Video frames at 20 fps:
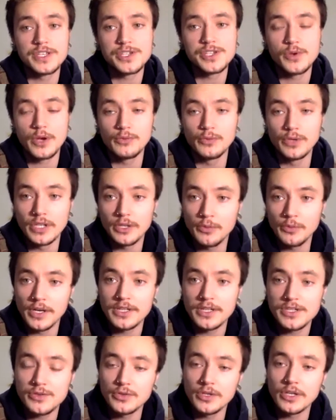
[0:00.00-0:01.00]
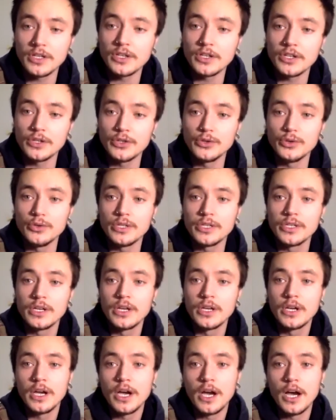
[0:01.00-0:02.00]
So I really wanted to include
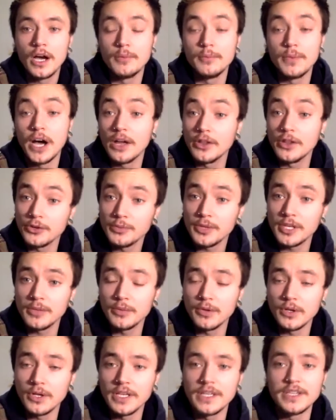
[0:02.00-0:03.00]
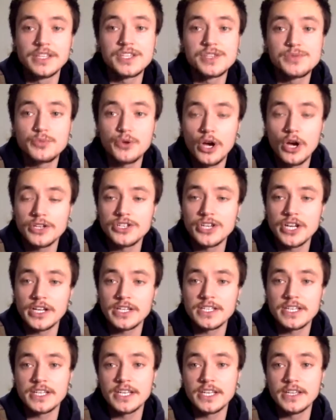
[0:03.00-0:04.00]
other people in this
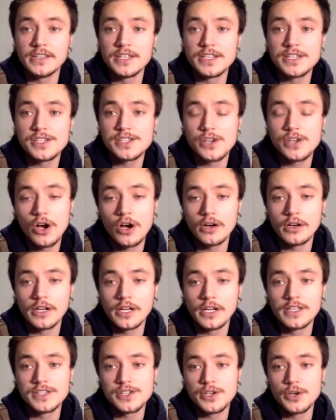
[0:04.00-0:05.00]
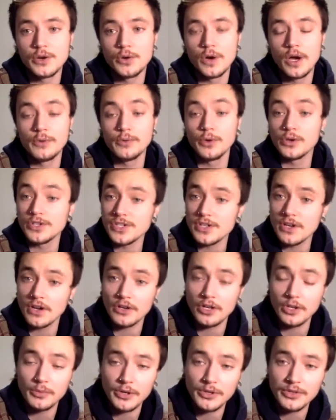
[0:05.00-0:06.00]
project and in this song. And so I wrote a song
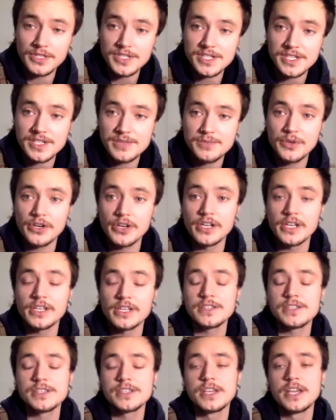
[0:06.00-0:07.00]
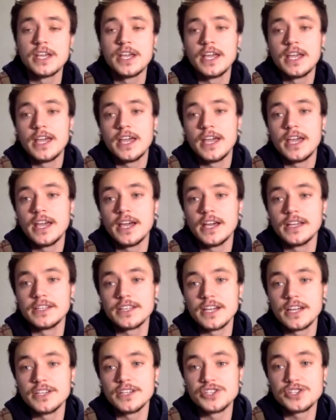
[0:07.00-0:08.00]
all about this experience, and
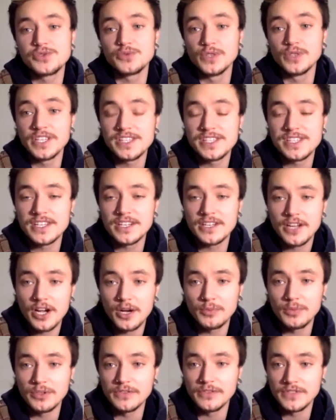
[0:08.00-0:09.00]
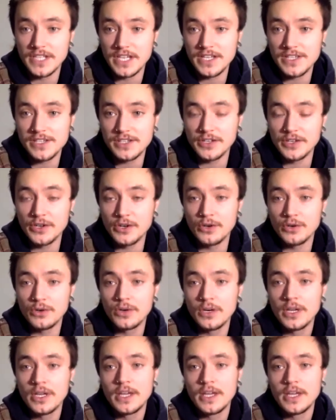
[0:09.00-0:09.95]
I just released it a couple of days ago.